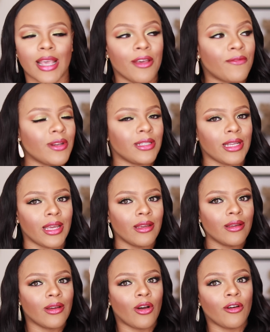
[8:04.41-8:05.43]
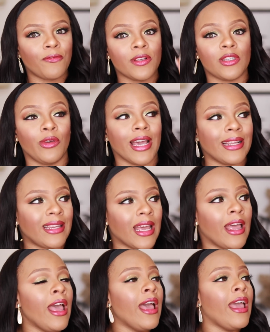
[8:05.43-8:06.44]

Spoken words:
Every day, office, you get there,